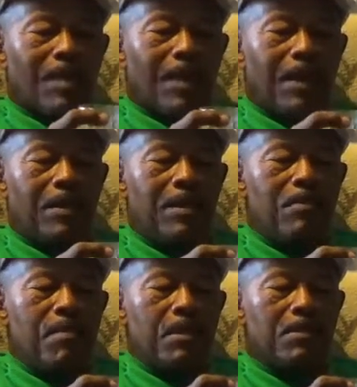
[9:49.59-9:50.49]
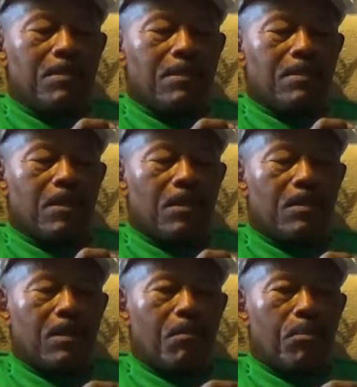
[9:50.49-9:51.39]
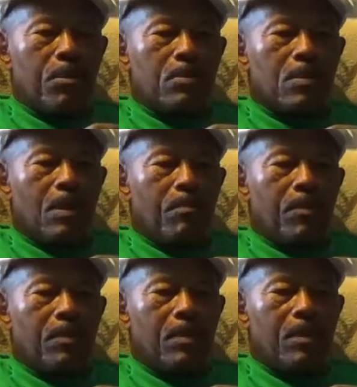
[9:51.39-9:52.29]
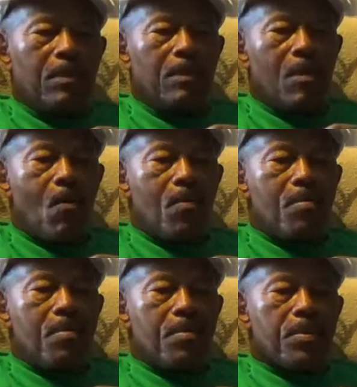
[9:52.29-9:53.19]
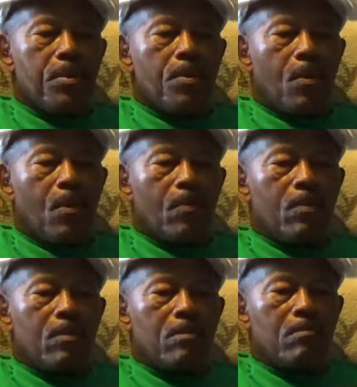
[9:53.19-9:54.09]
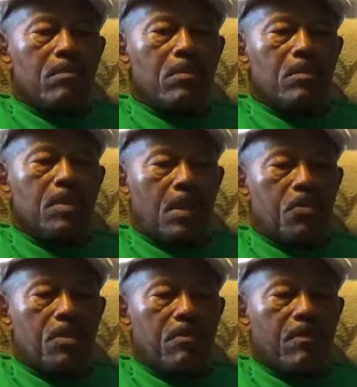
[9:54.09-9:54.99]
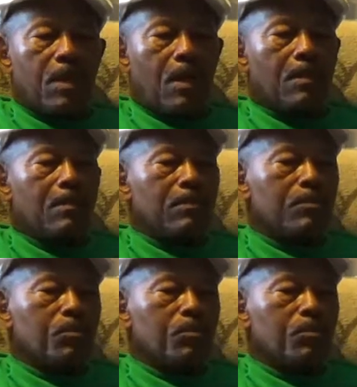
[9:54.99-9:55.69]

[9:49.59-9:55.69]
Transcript: and he meets a person up in the the northern section of Ghana.